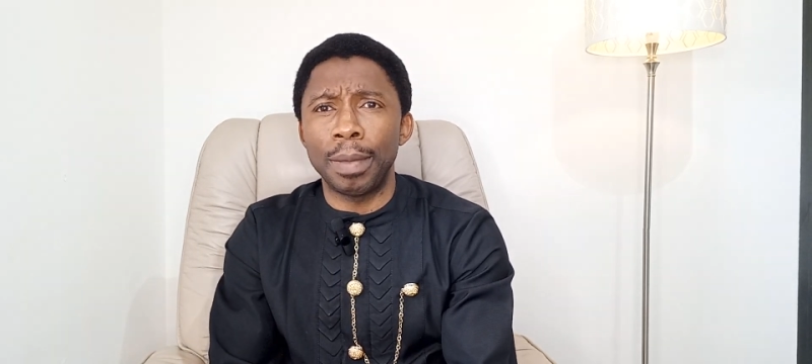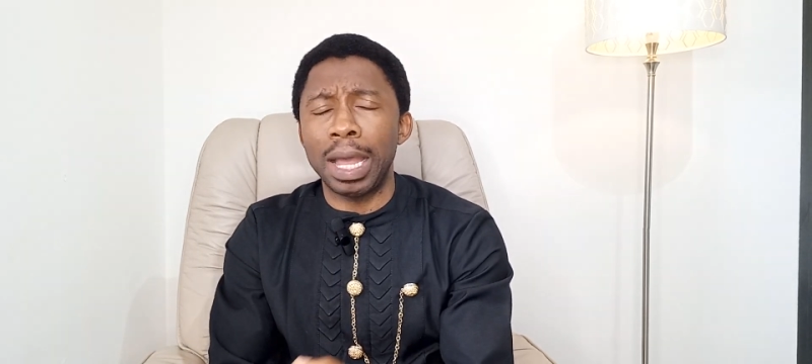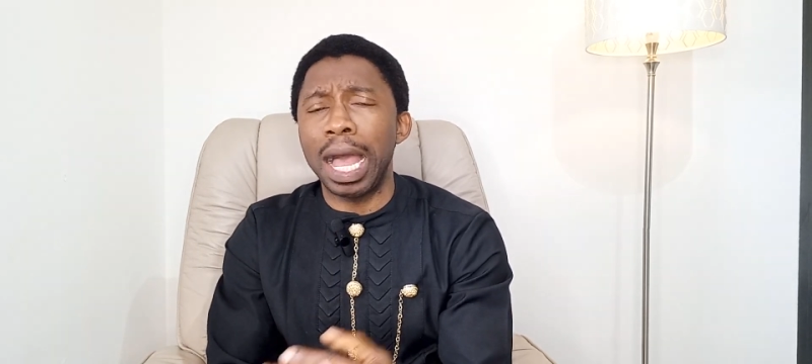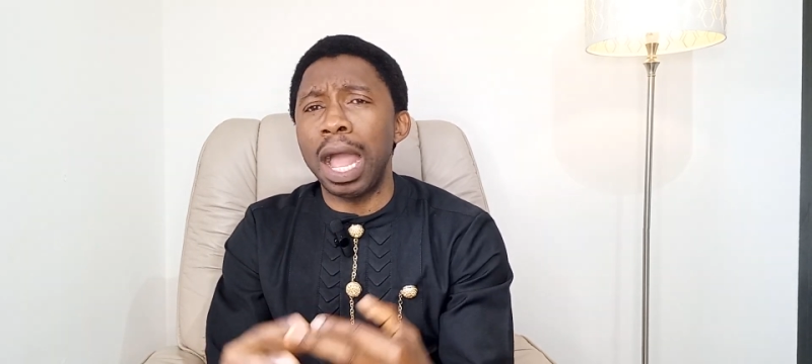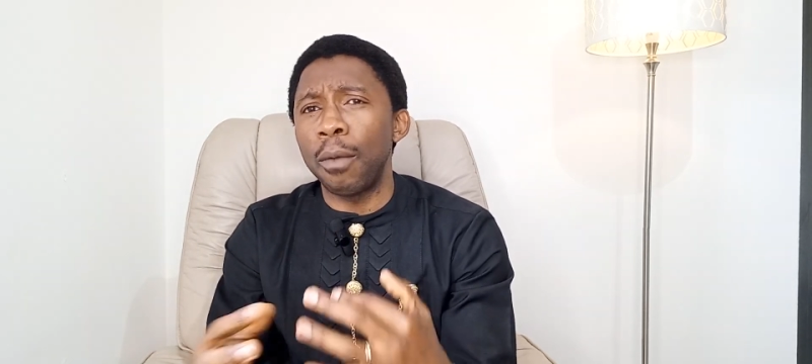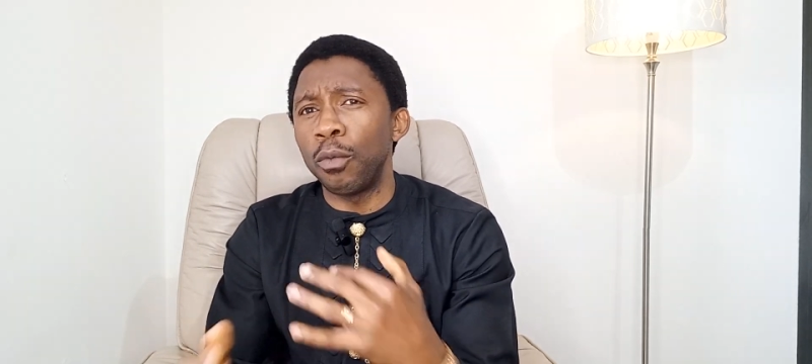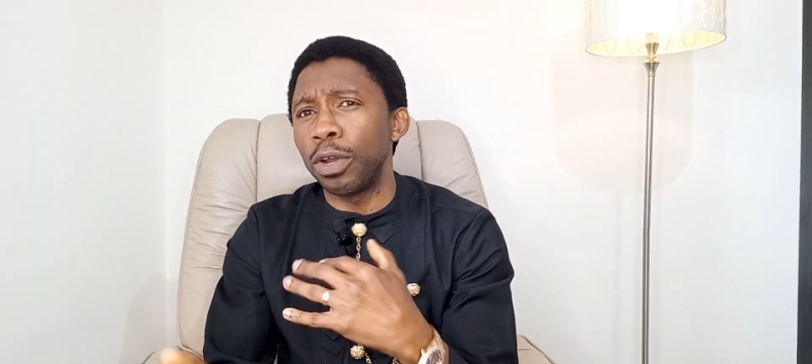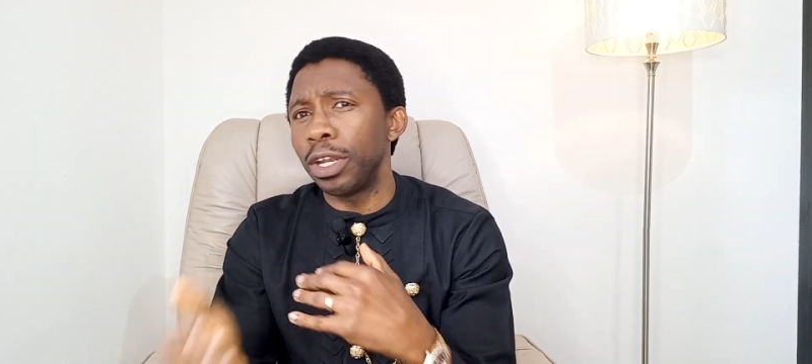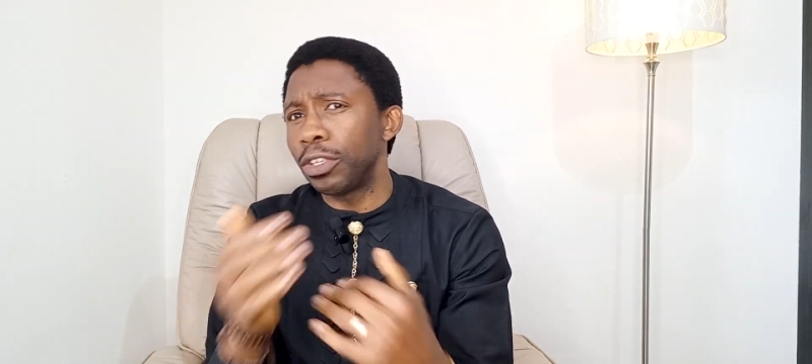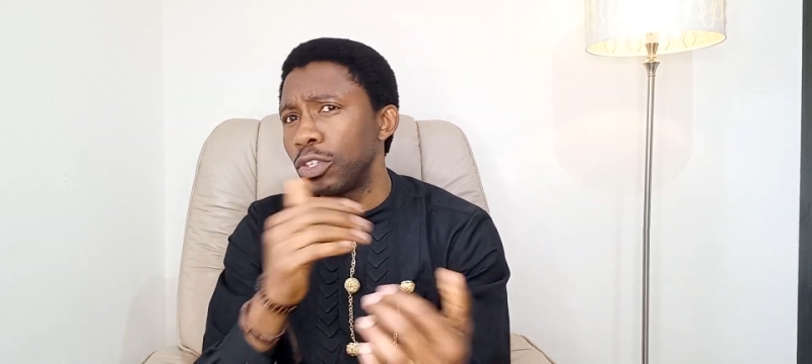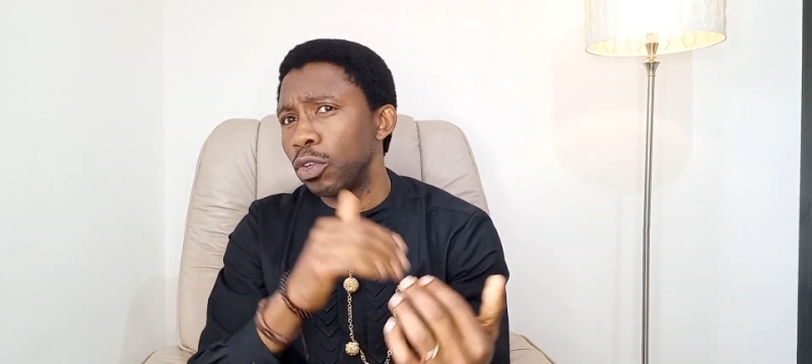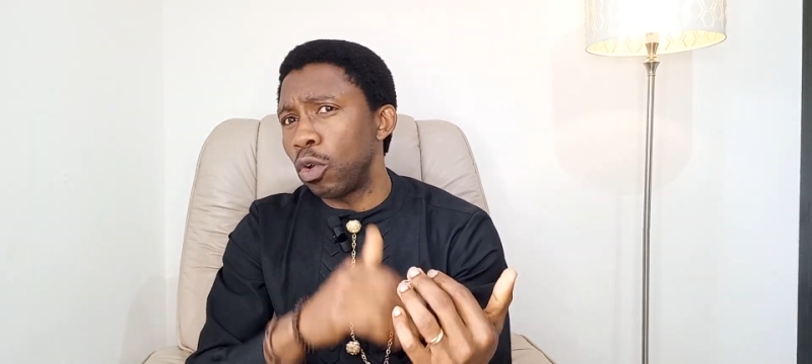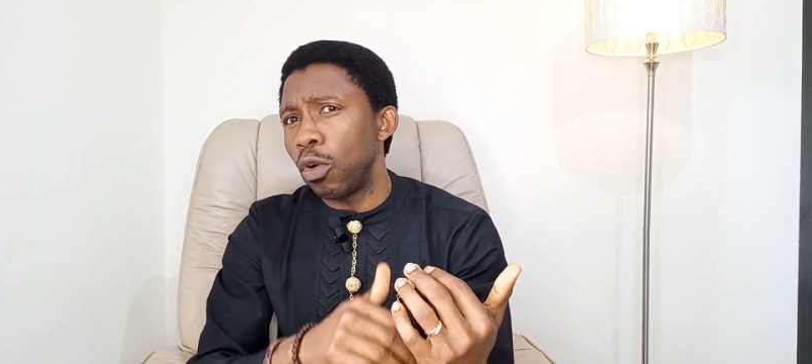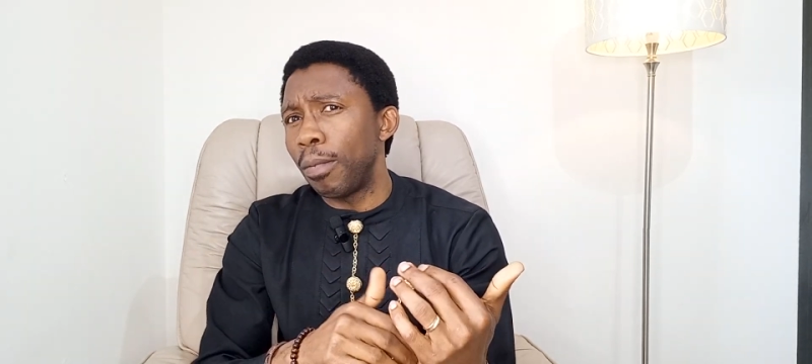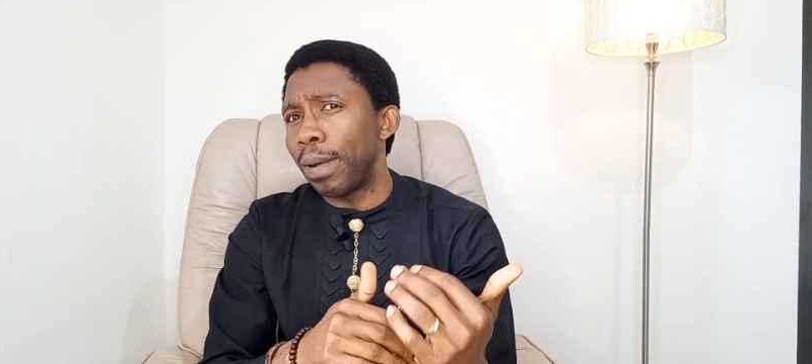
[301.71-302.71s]
but I wanted to
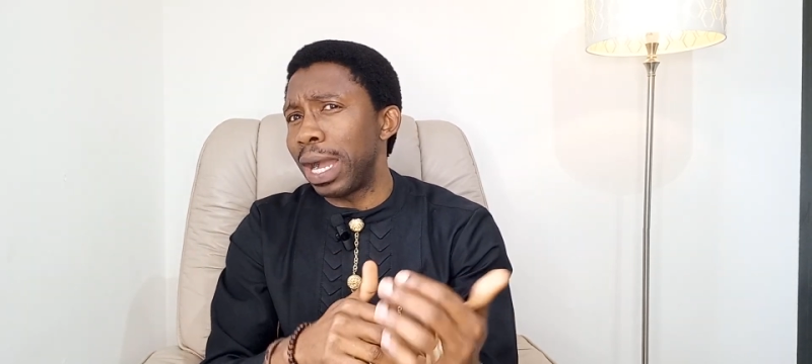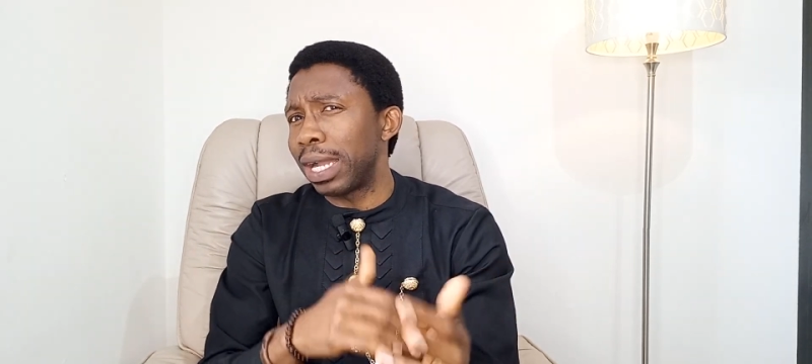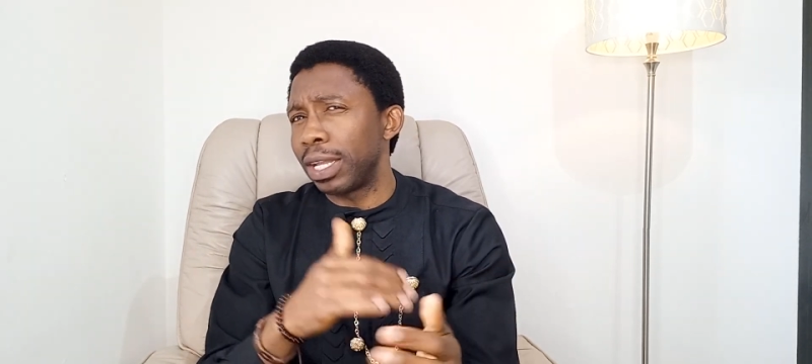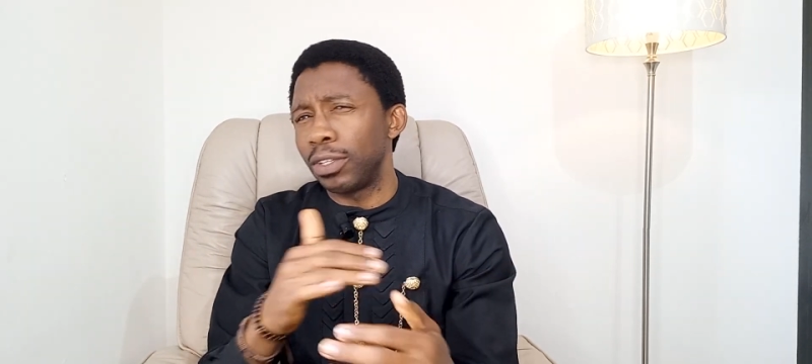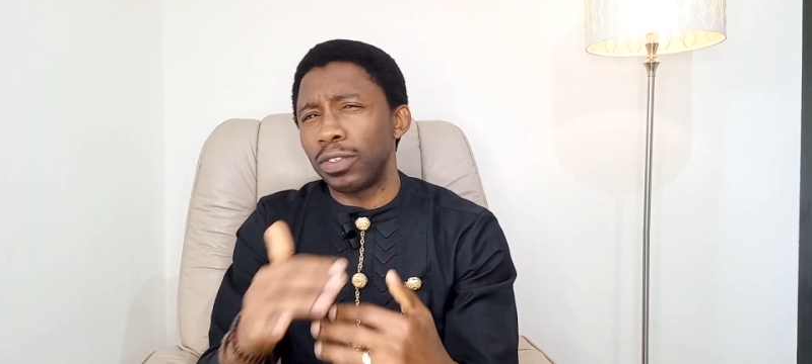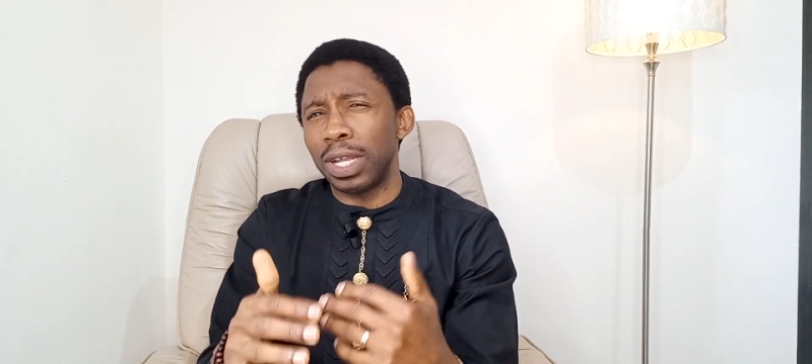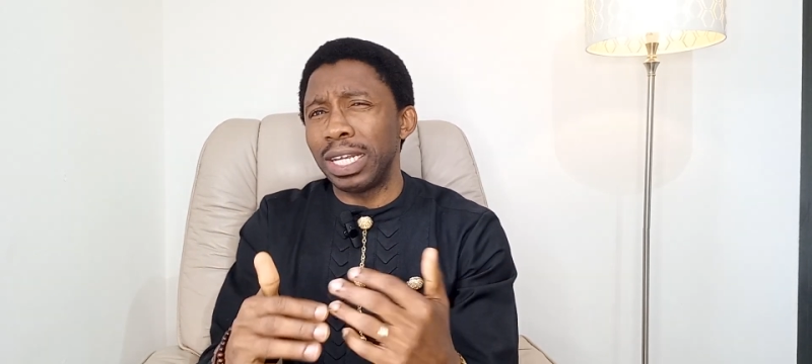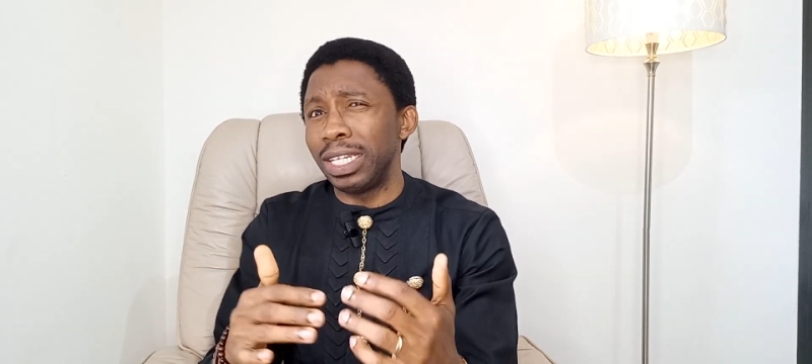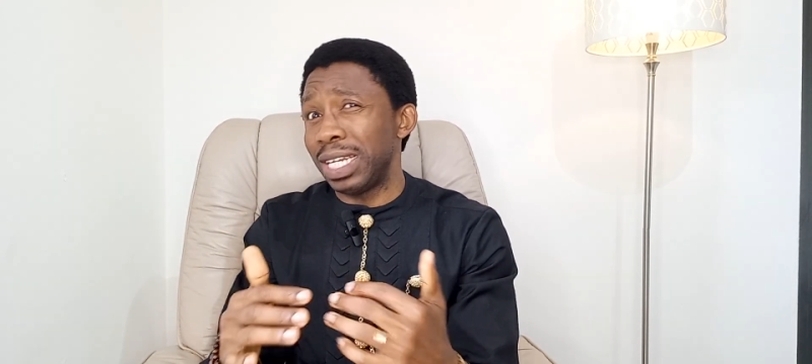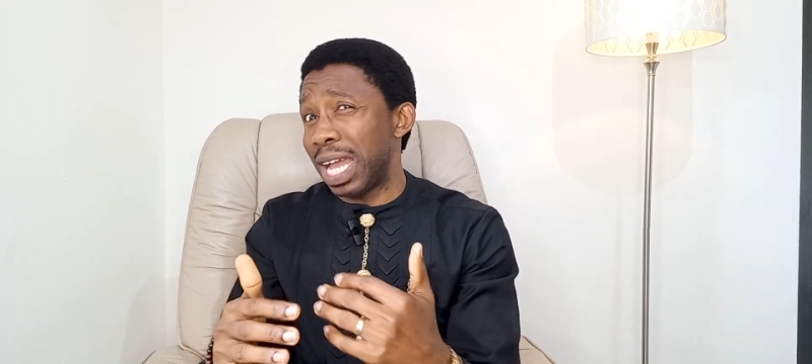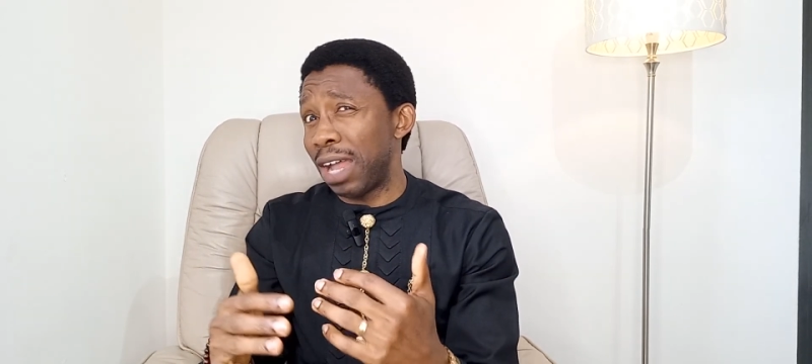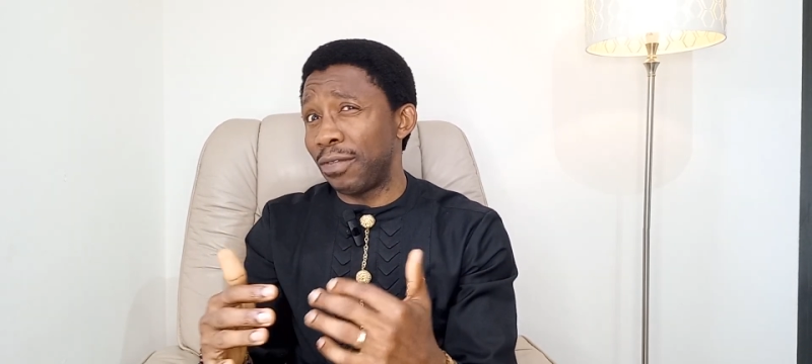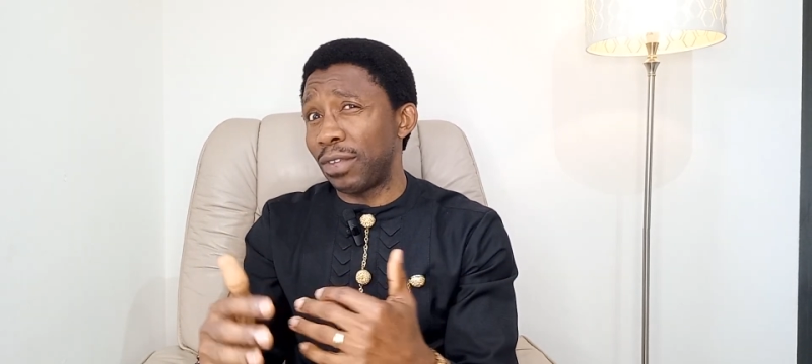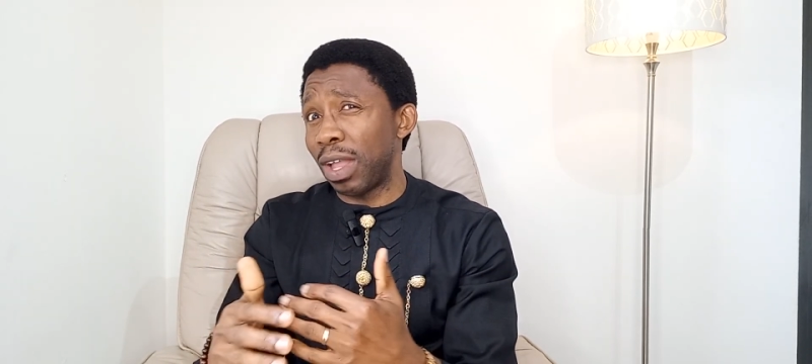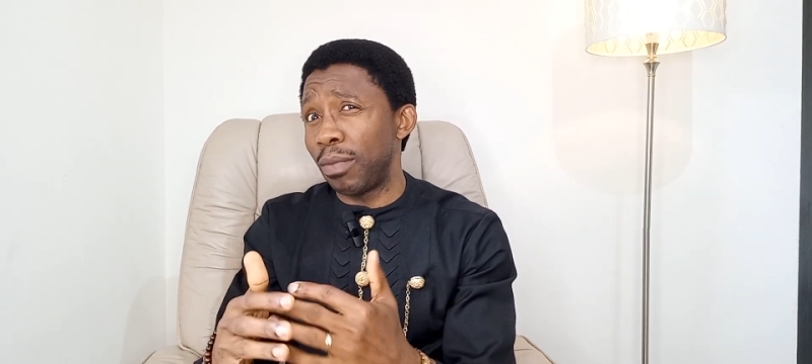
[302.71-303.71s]
go back into, I didn't
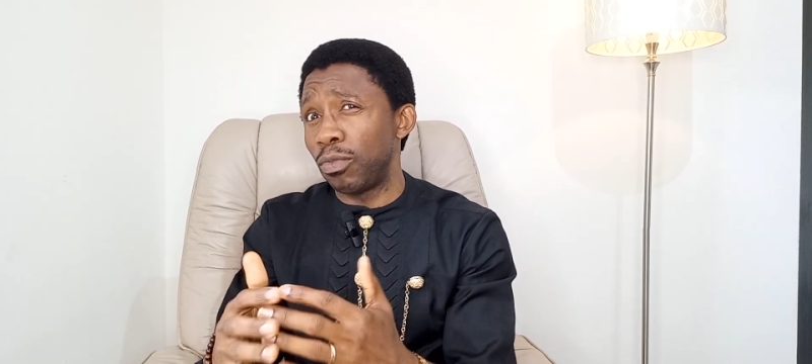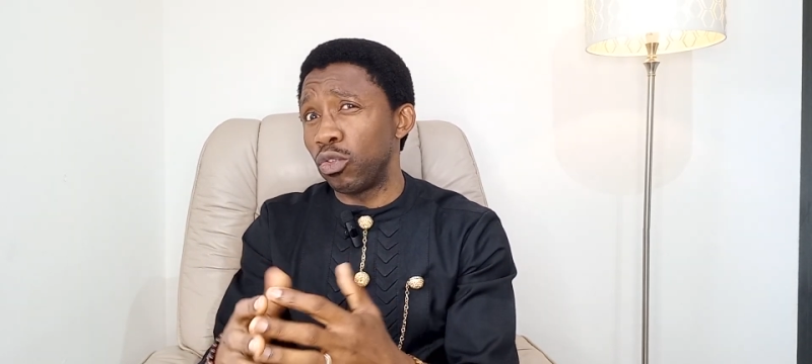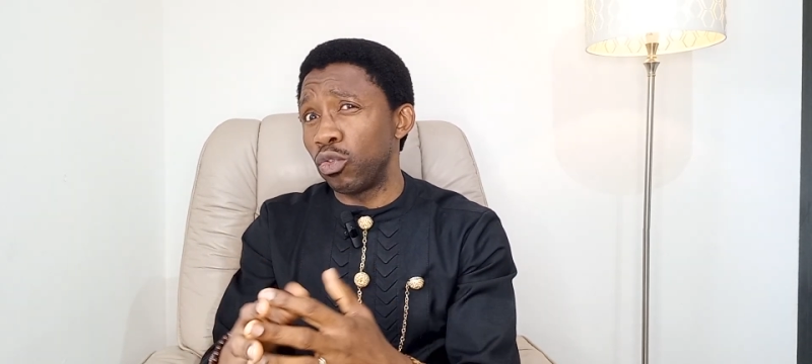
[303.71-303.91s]
have time